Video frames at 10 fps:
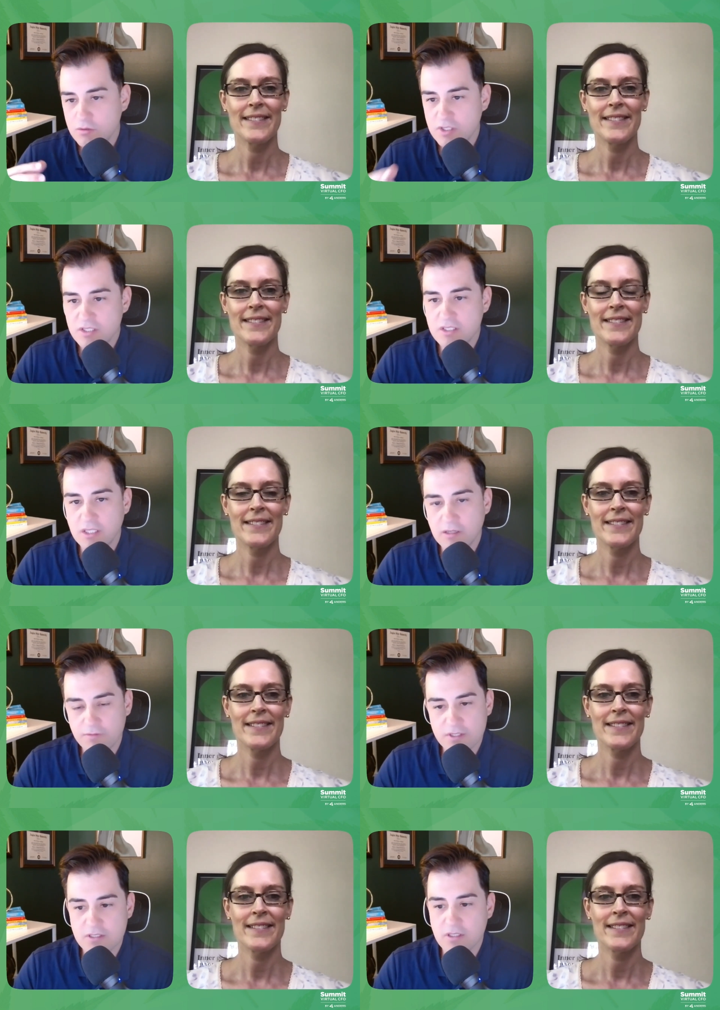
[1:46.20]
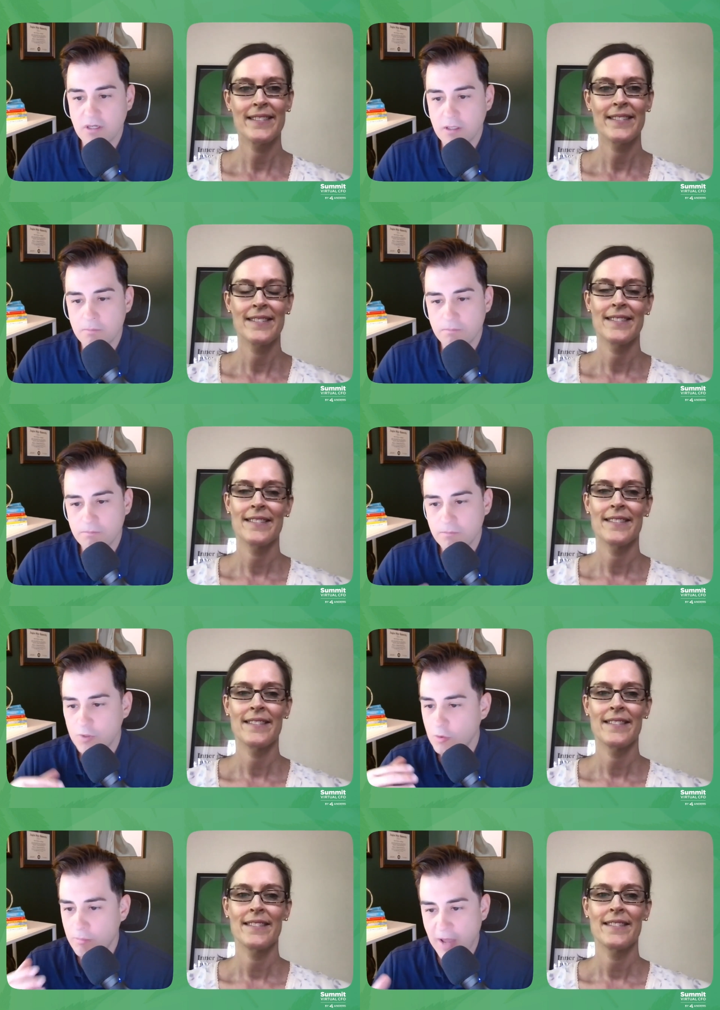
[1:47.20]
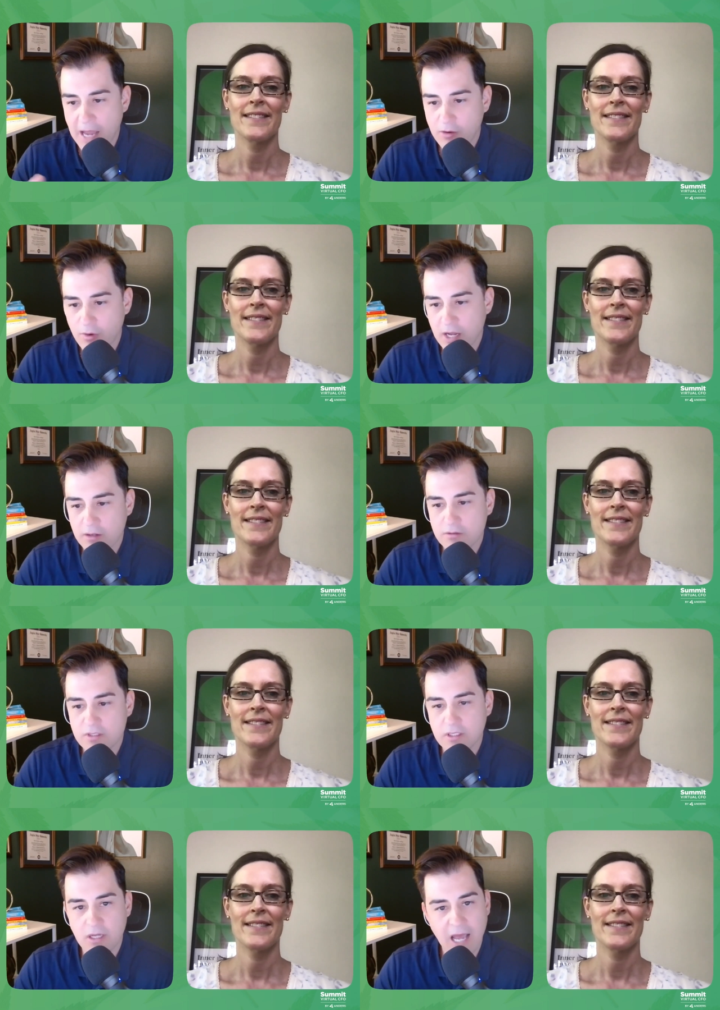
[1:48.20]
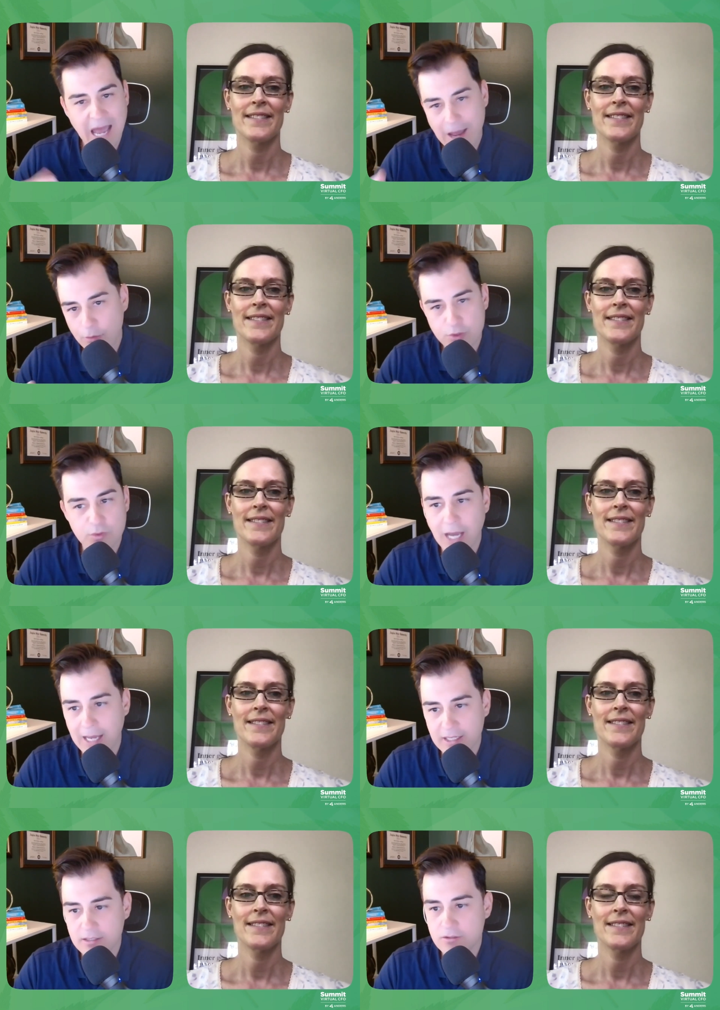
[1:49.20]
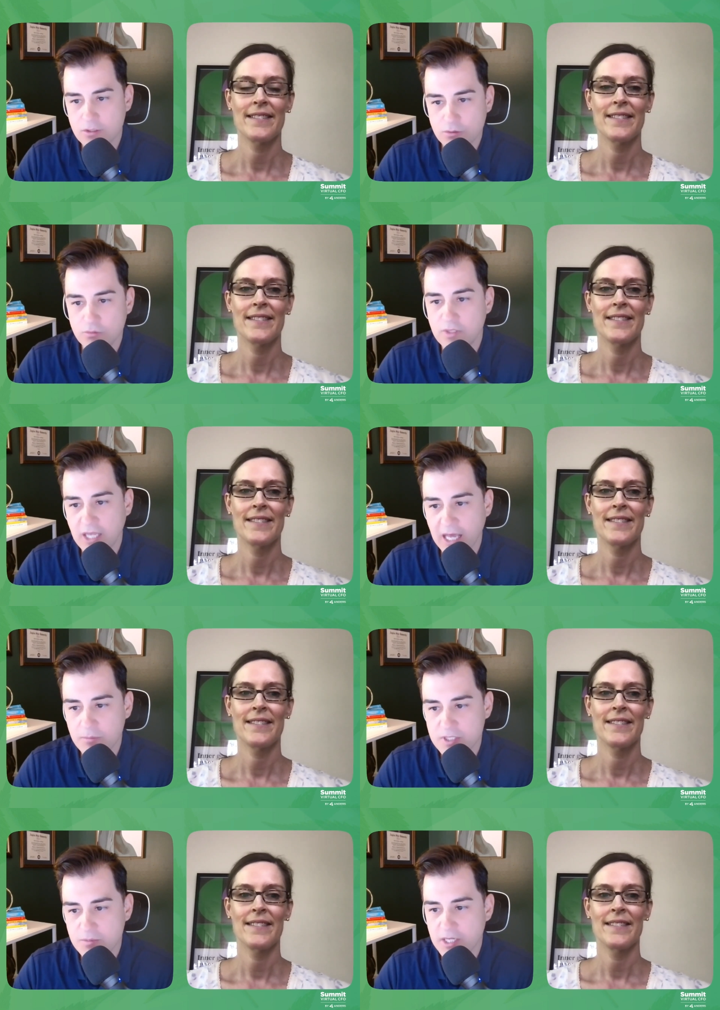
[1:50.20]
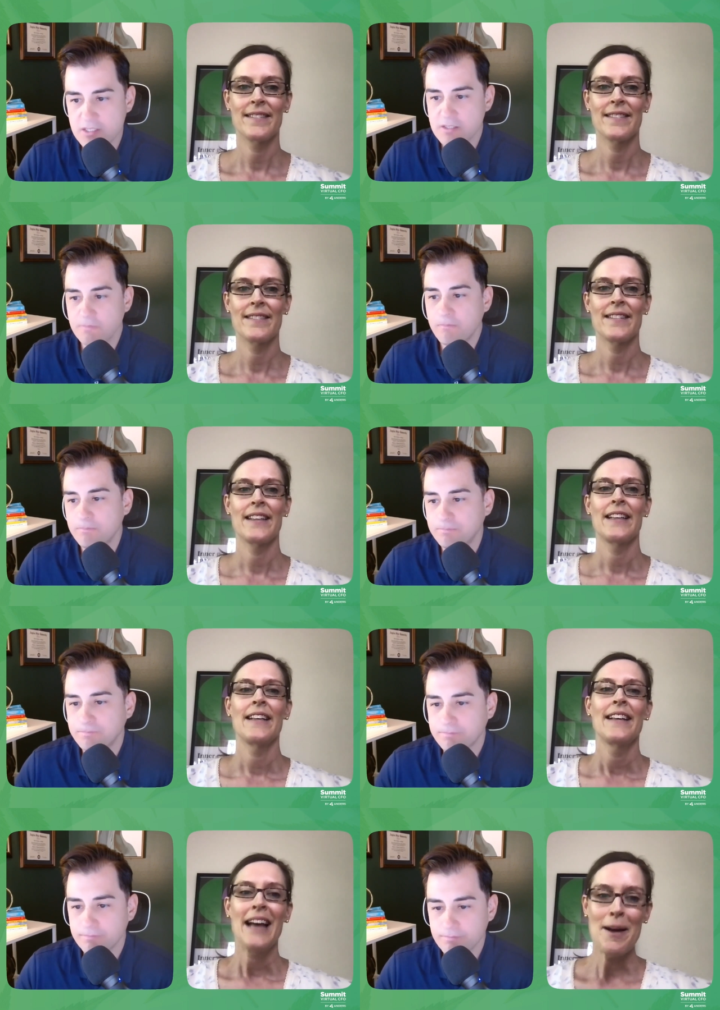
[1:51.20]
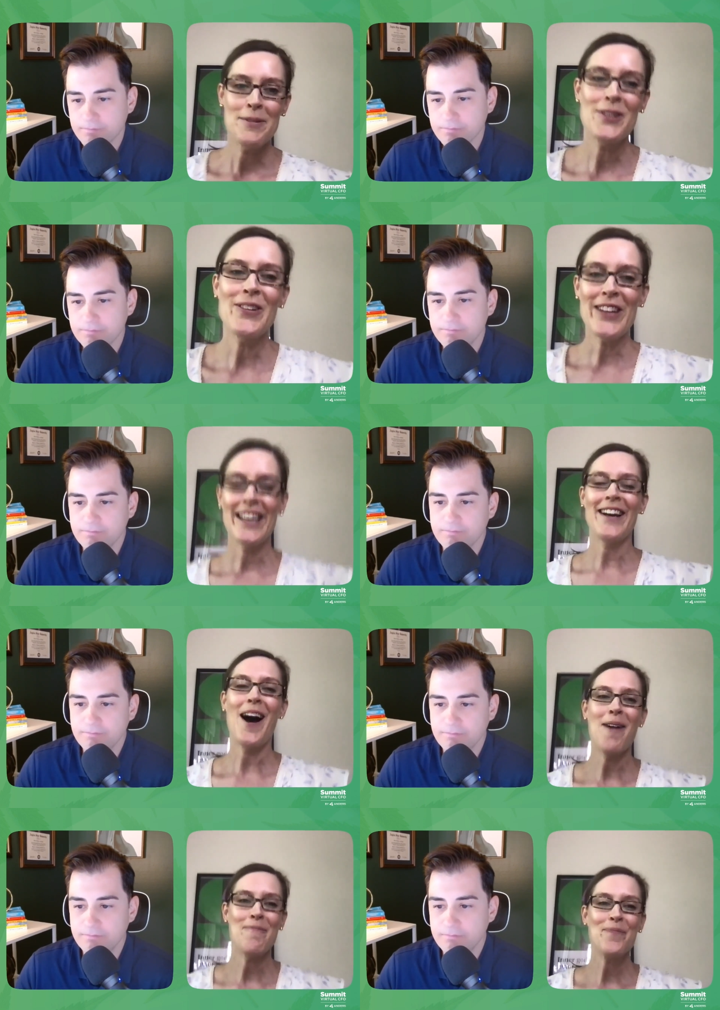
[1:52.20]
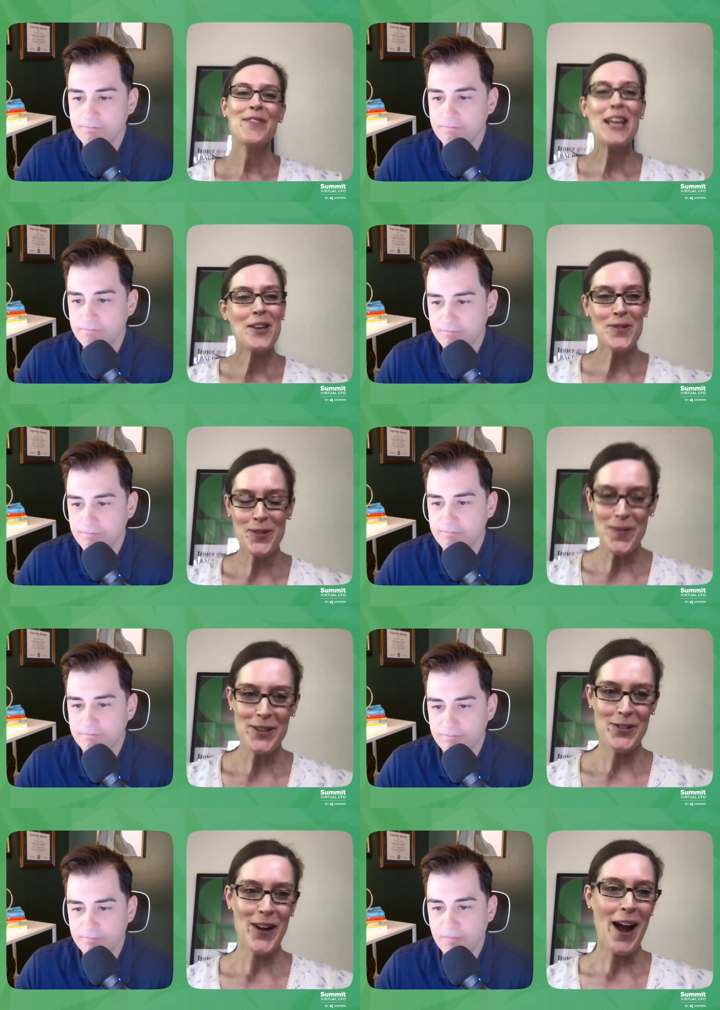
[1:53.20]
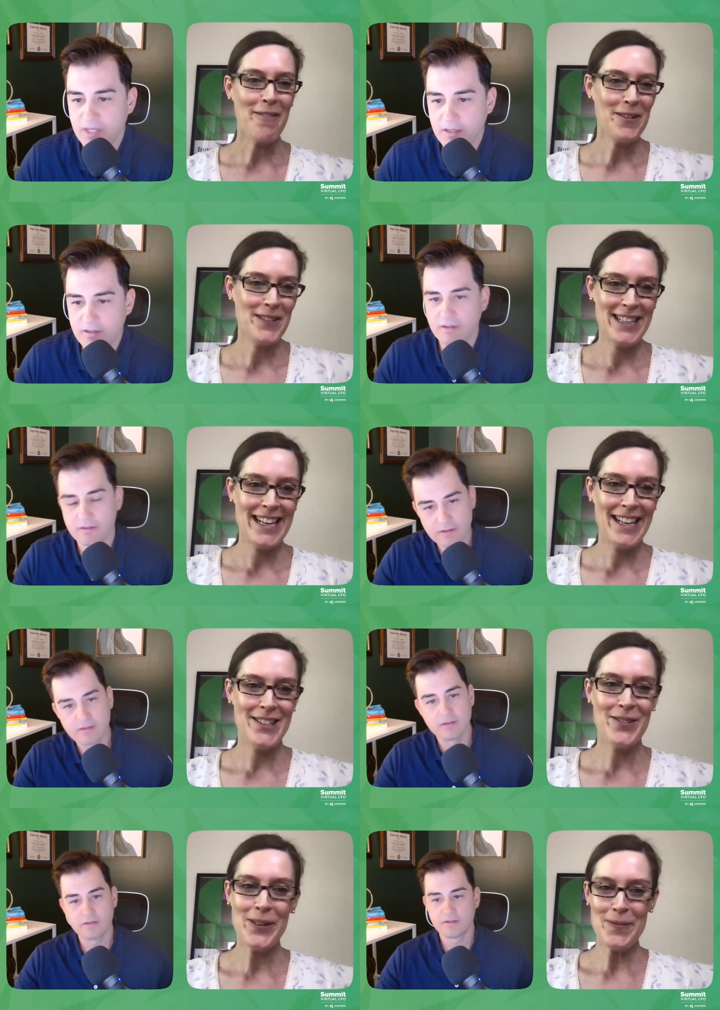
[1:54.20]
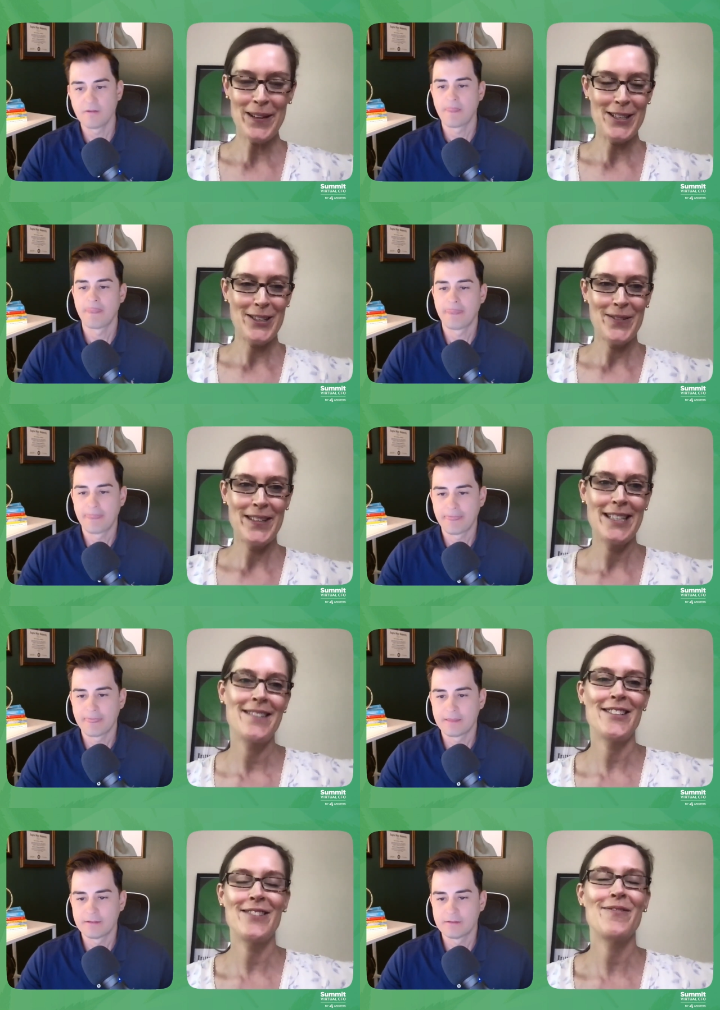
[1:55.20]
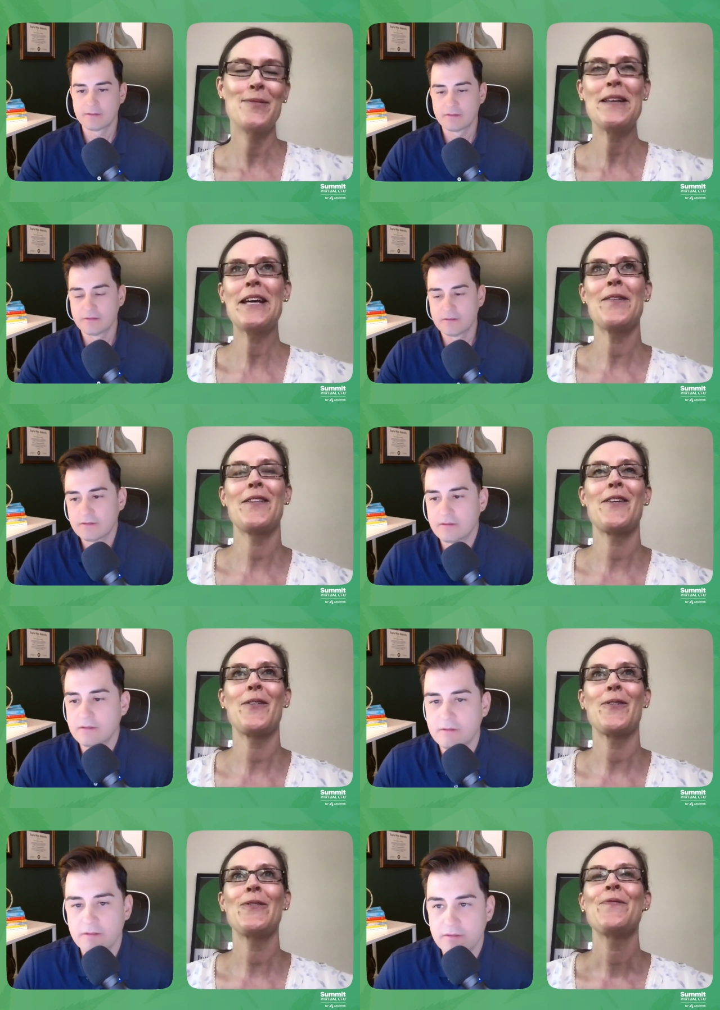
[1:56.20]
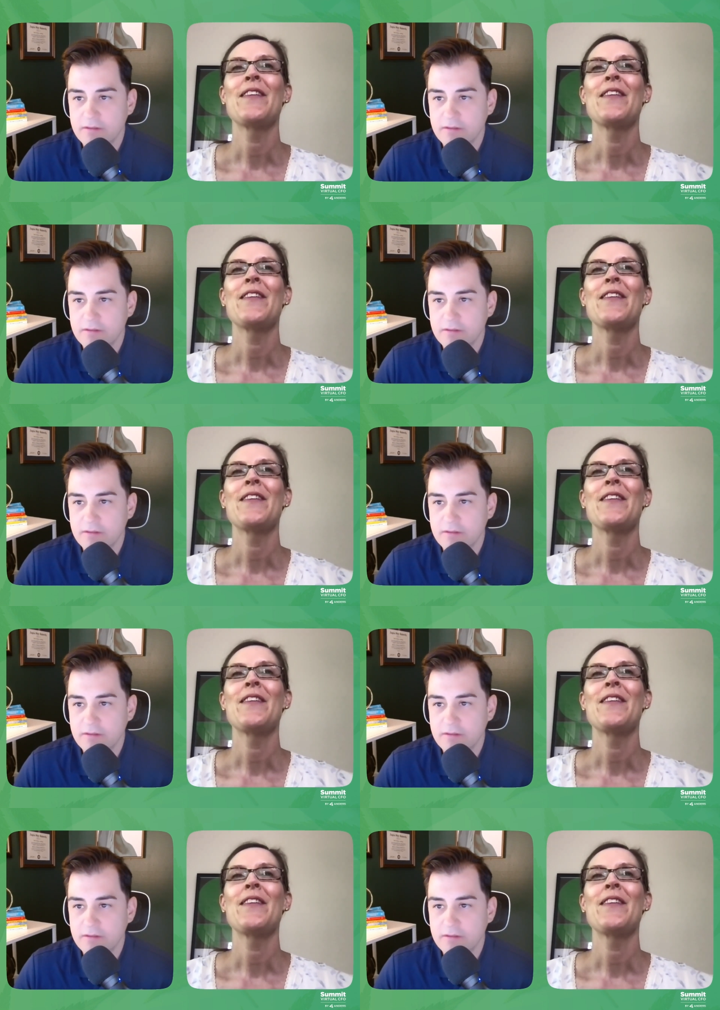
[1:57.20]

Speaker 1: you just give us uh, your background and how you got into the cannabis space?
Speaker 2: Absolutely. Um, thank you so much for having me today. It's a real pleasure to be speaking with you.